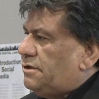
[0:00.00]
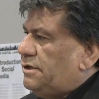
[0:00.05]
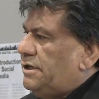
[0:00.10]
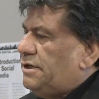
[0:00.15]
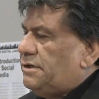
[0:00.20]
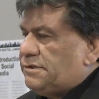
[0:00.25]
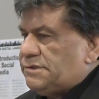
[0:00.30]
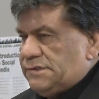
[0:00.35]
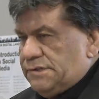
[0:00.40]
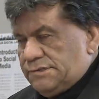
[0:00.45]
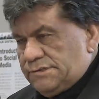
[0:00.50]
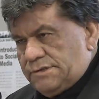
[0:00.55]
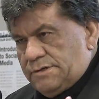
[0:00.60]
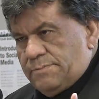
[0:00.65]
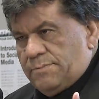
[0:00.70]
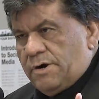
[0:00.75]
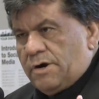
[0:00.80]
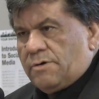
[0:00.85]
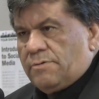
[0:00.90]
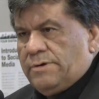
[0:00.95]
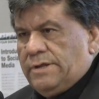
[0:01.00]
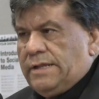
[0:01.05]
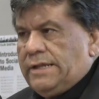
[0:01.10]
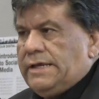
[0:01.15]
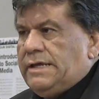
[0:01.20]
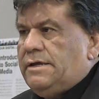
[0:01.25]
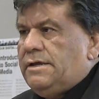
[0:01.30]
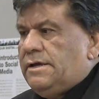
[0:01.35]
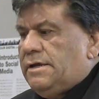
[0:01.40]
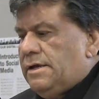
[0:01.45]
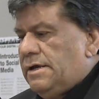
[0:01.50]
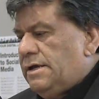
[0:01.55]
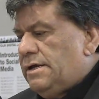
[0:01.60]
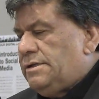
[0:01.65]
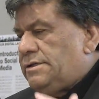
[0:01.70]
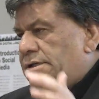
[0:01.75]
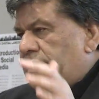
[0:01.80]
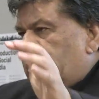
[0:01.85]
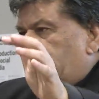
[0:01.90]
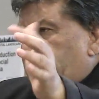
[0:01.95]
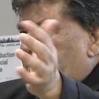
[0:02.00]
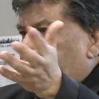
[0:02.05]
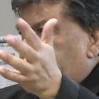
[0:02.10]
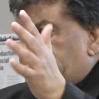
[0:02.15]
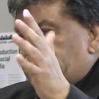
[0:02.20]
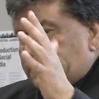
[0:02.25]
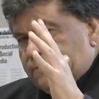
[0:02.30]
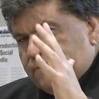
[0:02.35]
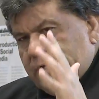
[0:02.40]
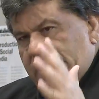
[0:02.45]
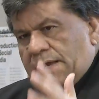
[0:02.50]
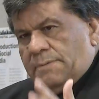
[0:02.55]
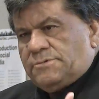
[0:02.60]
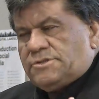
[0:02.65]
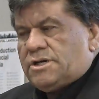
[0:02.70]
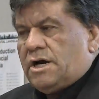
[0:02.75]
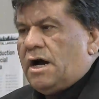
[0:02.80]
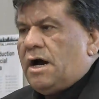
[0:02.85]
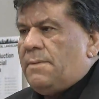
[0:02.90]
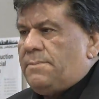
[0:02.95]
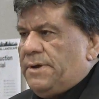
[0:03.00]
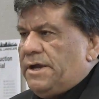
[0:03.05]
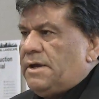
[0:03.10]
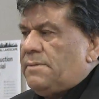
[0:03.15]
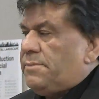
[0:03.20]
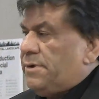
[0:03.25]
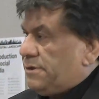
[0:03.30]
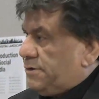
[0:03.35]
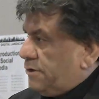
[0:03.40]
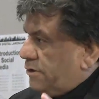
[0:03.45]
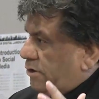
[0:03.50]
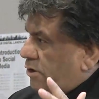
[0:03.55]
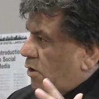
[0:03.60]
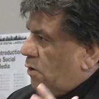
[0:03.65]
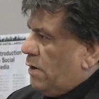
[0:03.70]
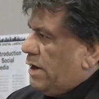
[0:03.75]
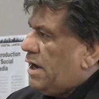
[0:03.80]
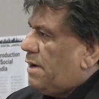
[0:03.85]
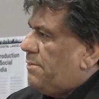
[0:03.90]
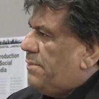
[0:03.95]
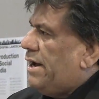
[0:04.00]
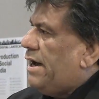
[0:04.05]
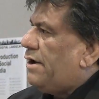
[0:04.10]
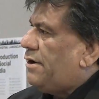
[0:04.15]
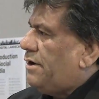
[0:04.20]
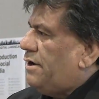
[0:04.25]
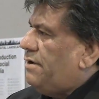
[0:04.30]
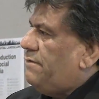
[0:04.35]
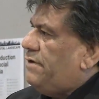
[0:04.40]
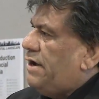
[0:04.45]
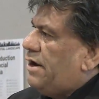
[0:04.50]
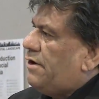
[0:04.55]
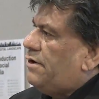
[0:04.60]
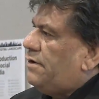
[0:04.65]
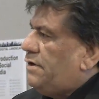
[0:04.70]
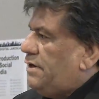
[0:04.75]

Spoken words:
legal system, are really dealing with the same topic, but they're going about it in very